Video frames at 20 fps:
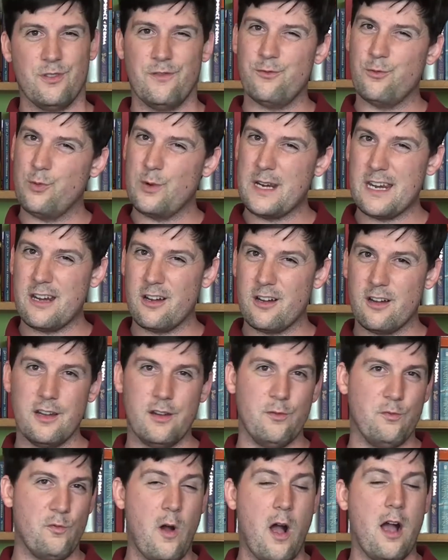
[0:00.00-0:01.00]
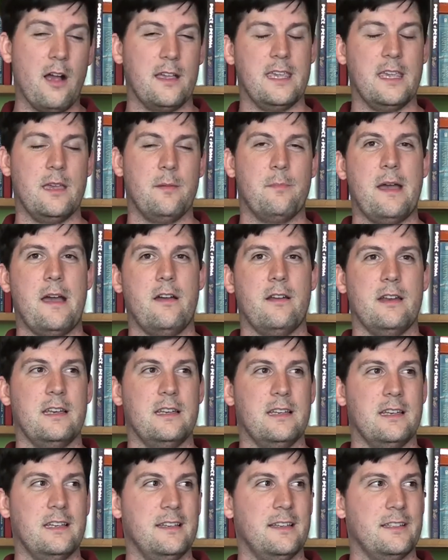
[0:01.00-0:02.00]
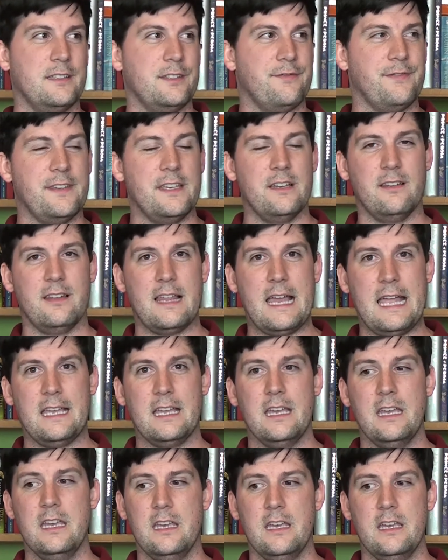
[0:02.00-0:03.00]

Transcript: of weird and wonky about it, and it does feel like